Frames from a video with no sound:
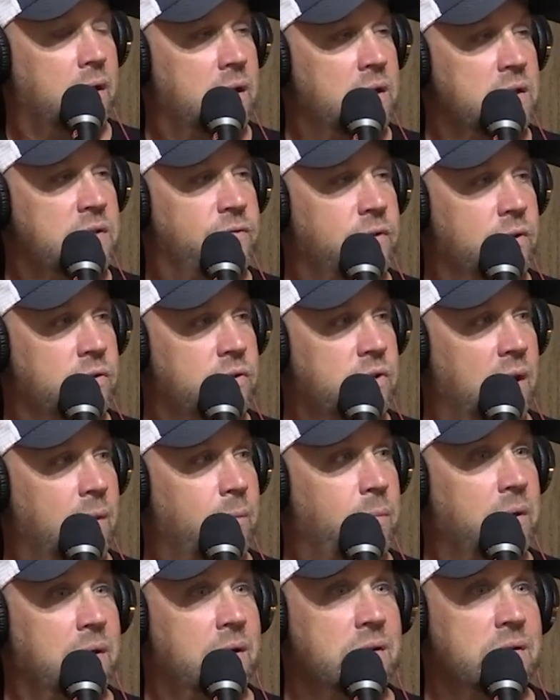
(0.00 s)
He's a field
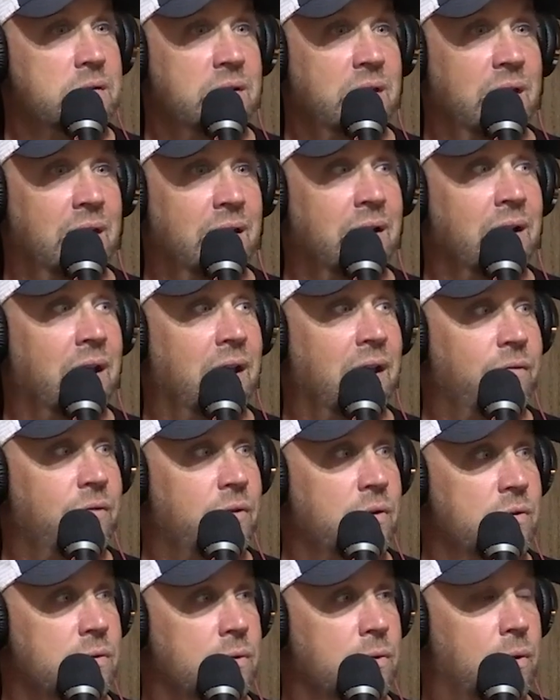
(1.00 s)
champion. He's 10 and a half
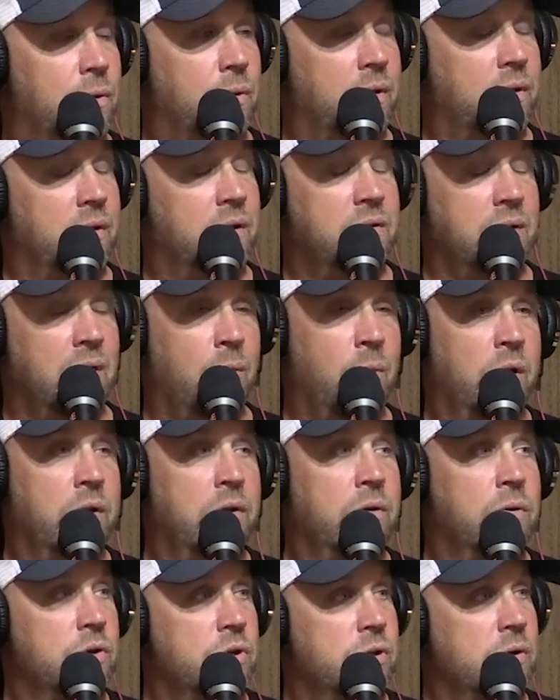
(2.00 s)
years old going into this. I want to
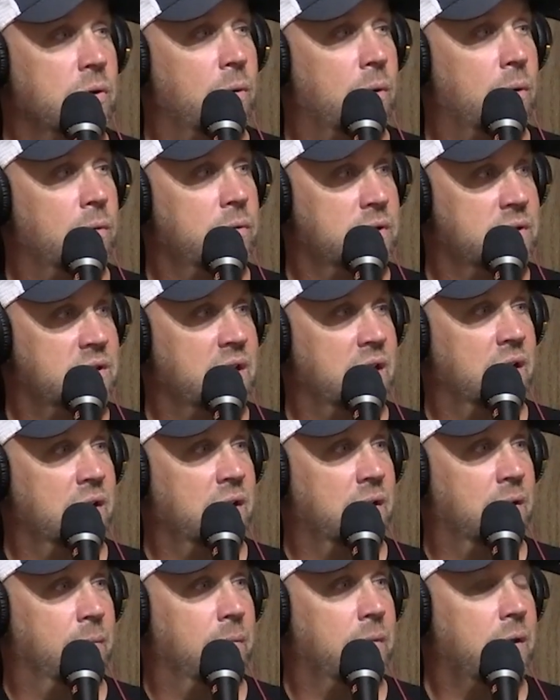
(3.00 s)
do a show just on
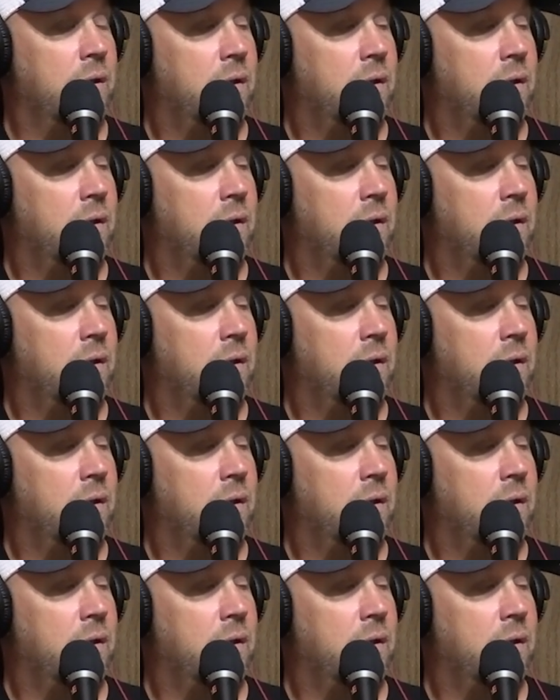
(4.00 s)
him.